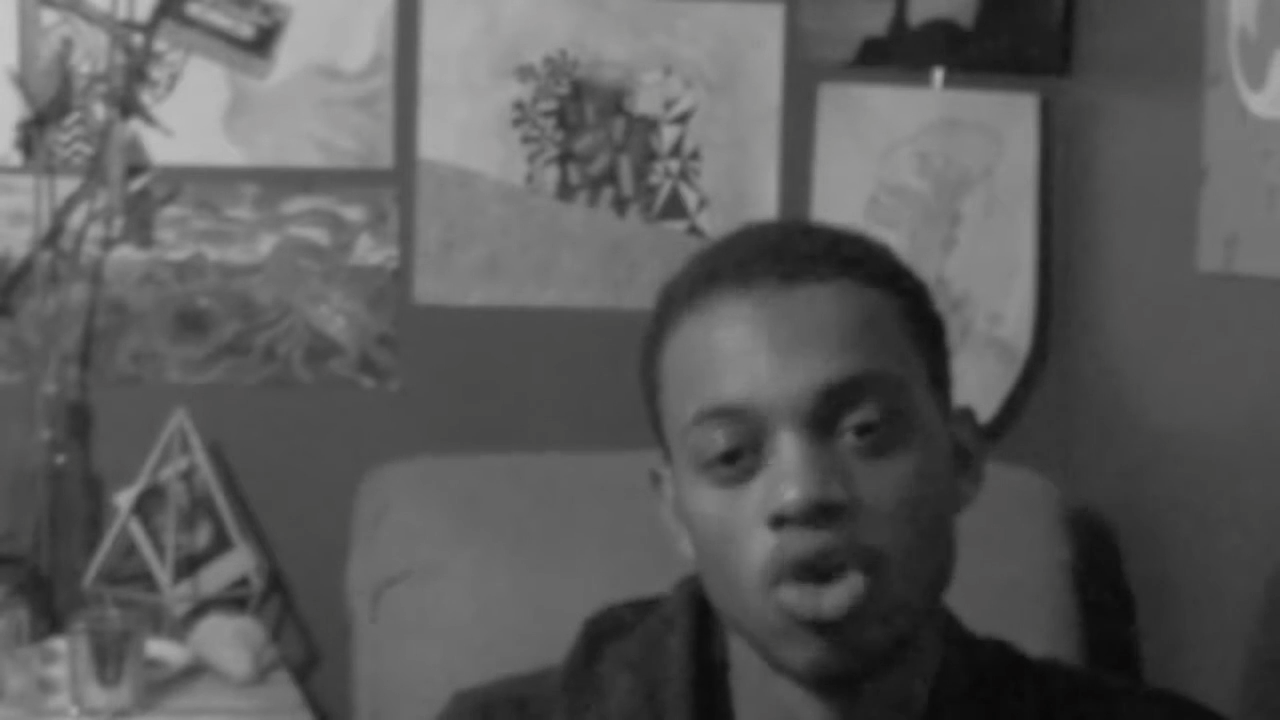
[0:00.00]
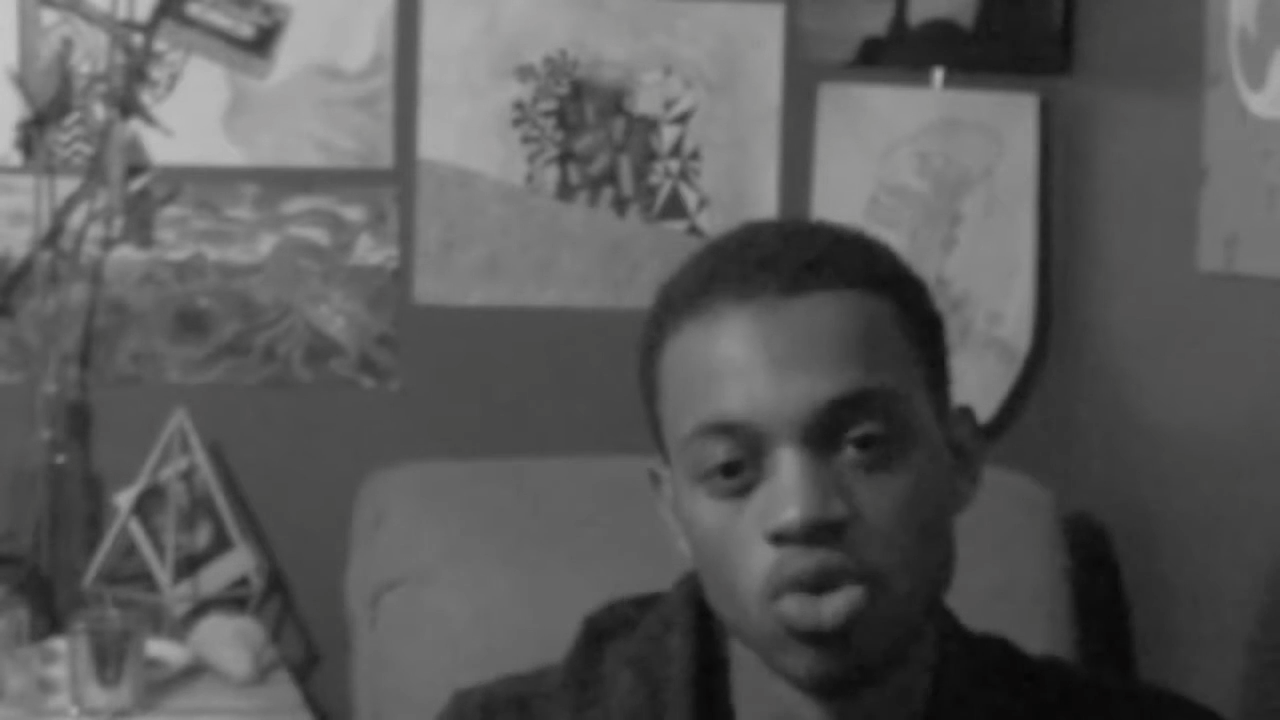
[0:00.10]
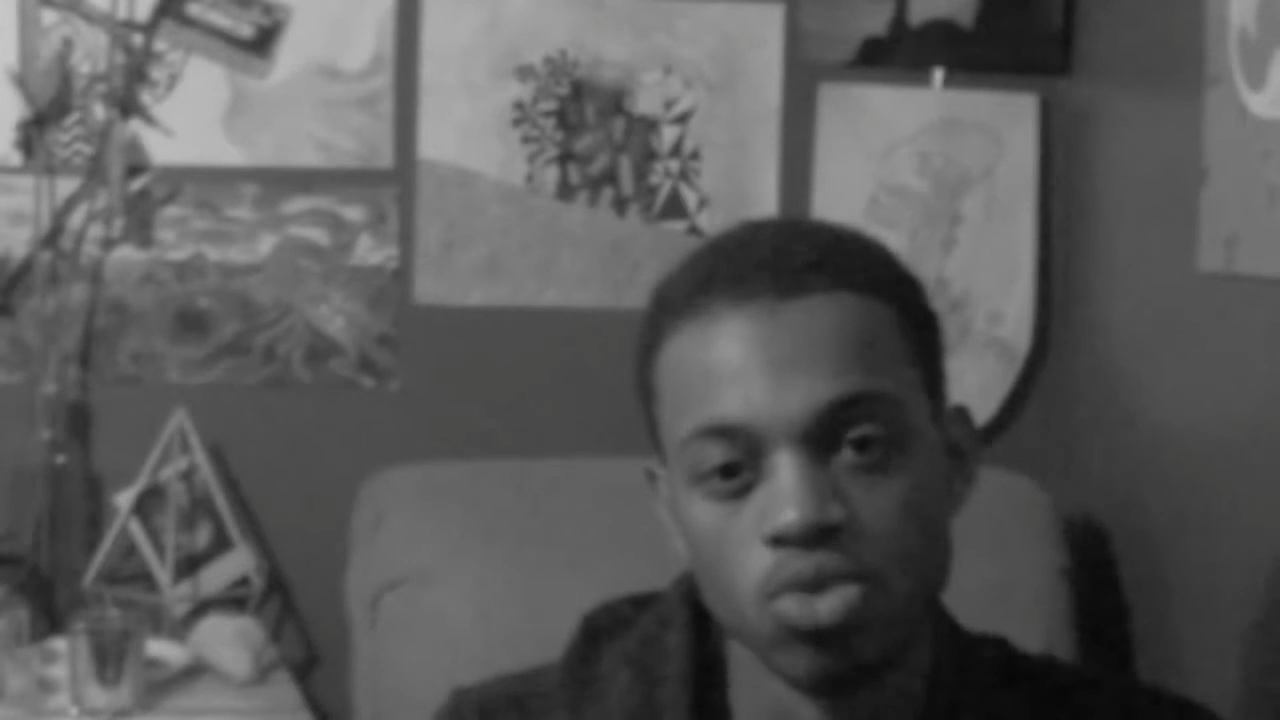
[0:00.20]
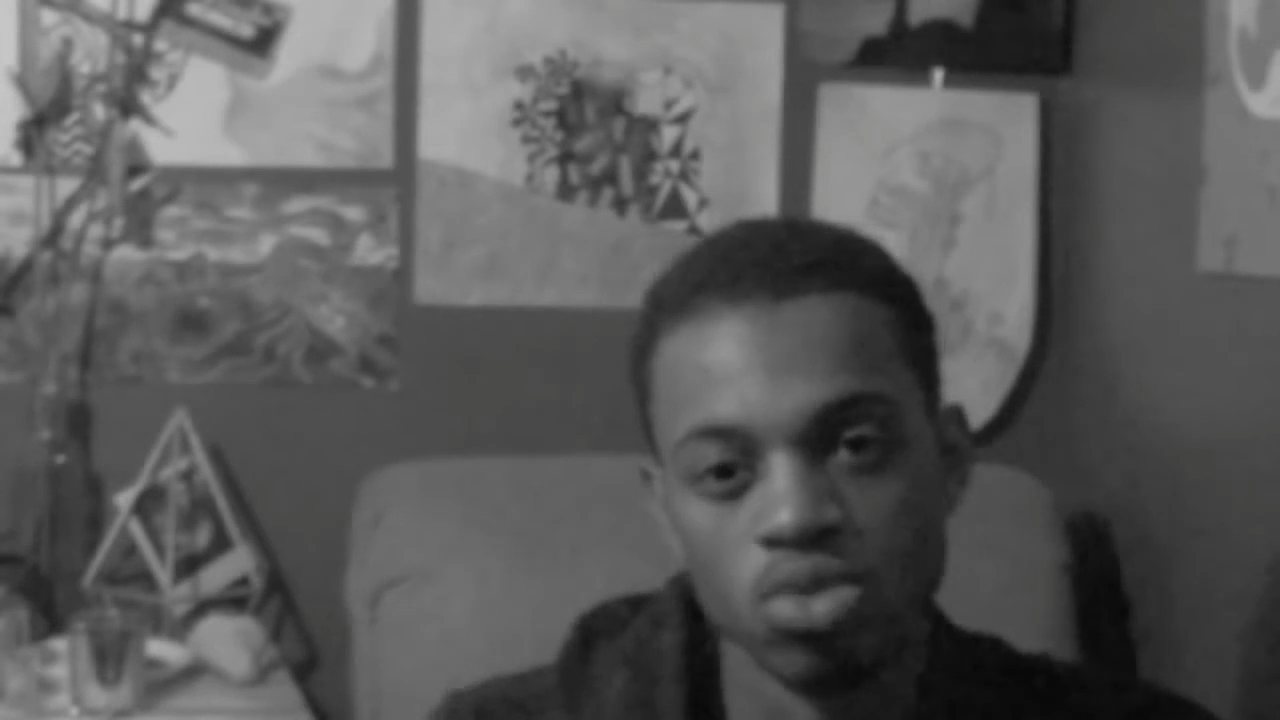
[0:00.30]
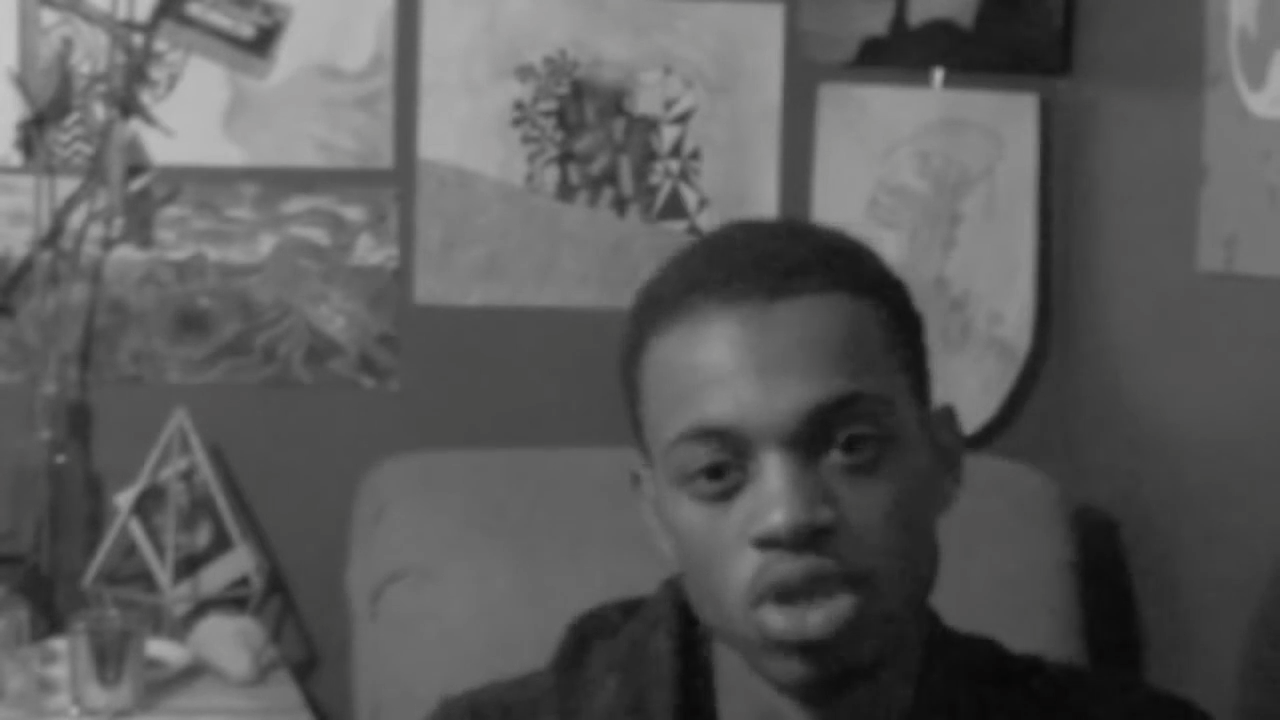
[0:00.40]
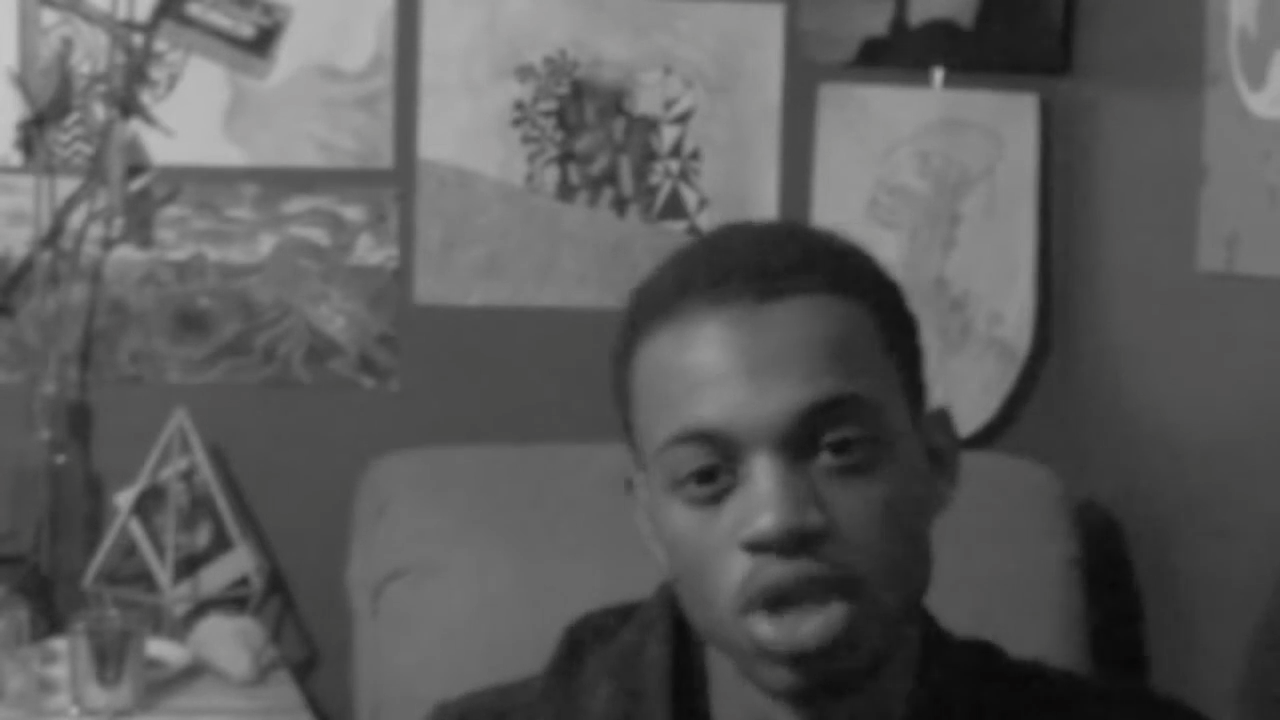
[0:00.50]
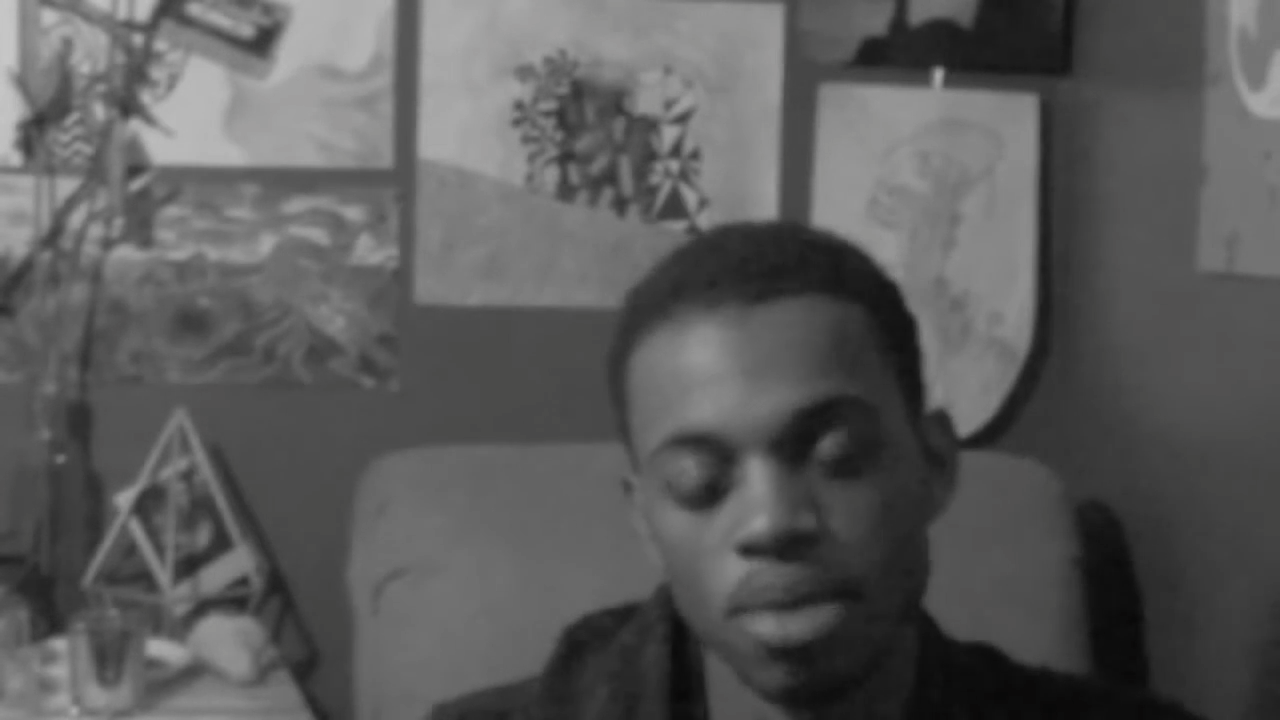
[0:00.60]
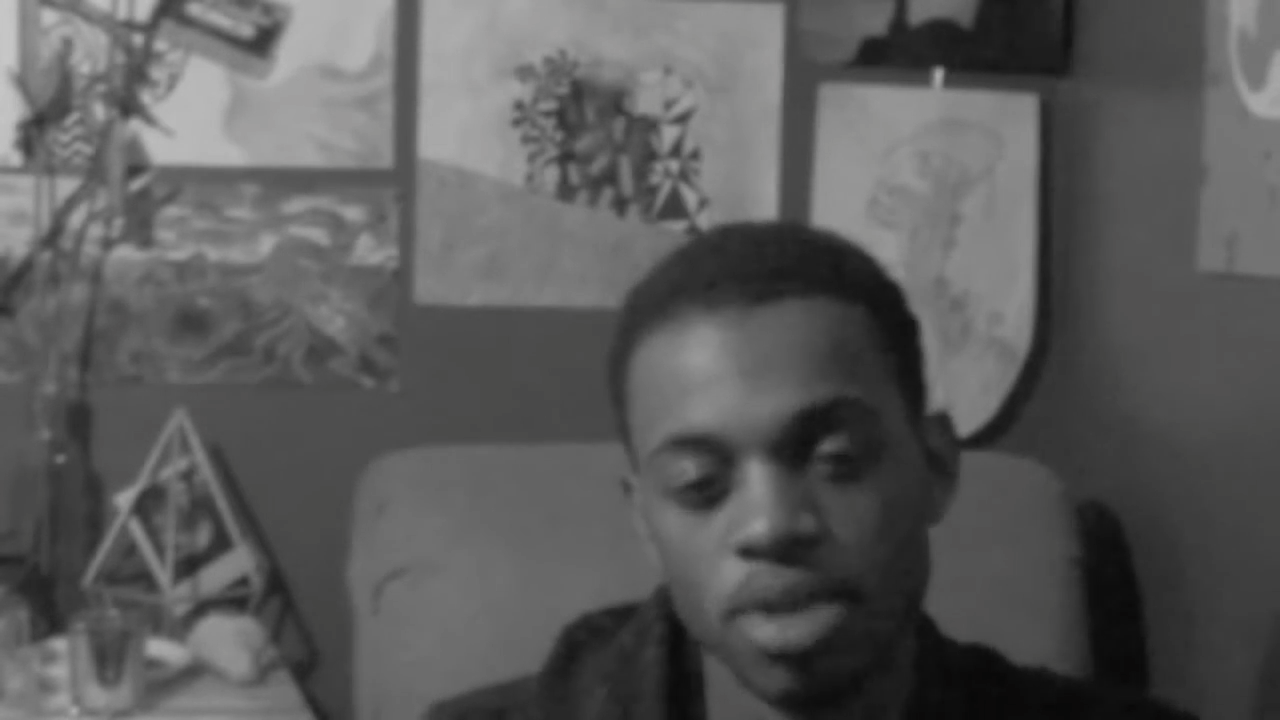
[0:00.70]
own